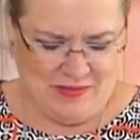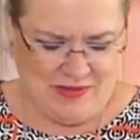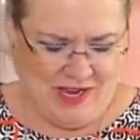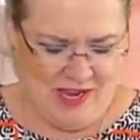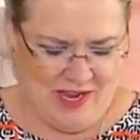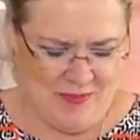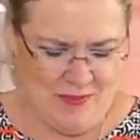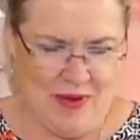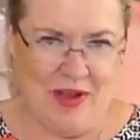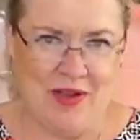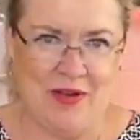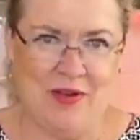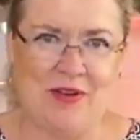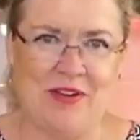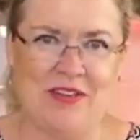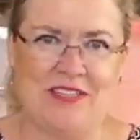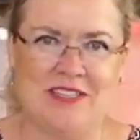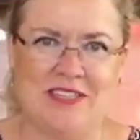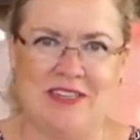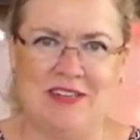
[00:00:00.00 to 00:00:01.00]
take my
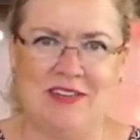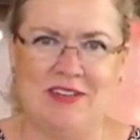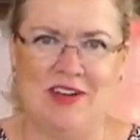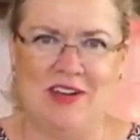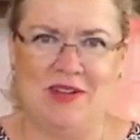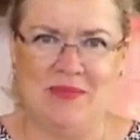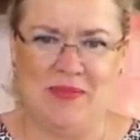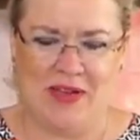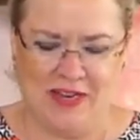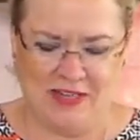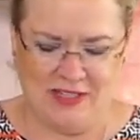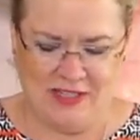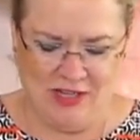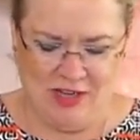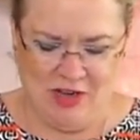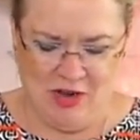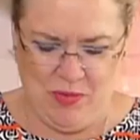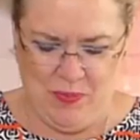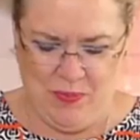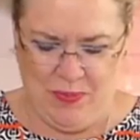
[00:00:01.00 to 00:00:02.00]
hoisin on my
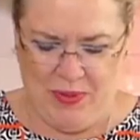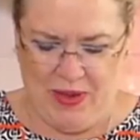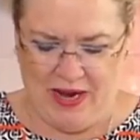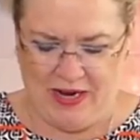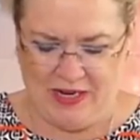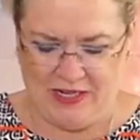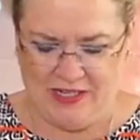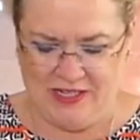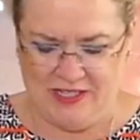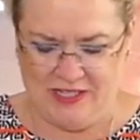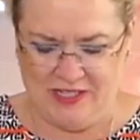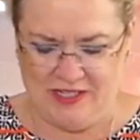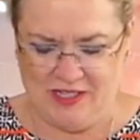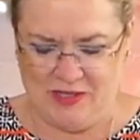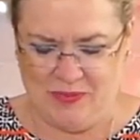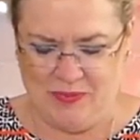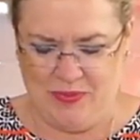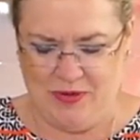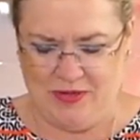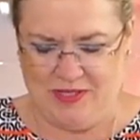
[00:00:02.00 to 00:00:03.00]
to-go packages and
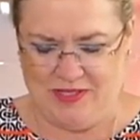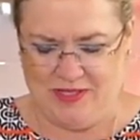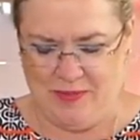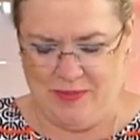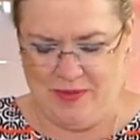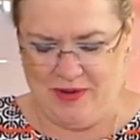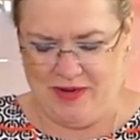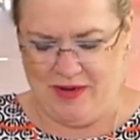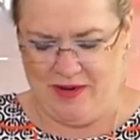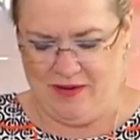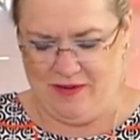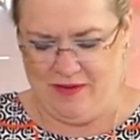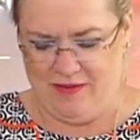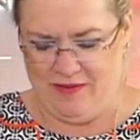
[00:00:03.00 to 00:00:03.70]
just put some in here.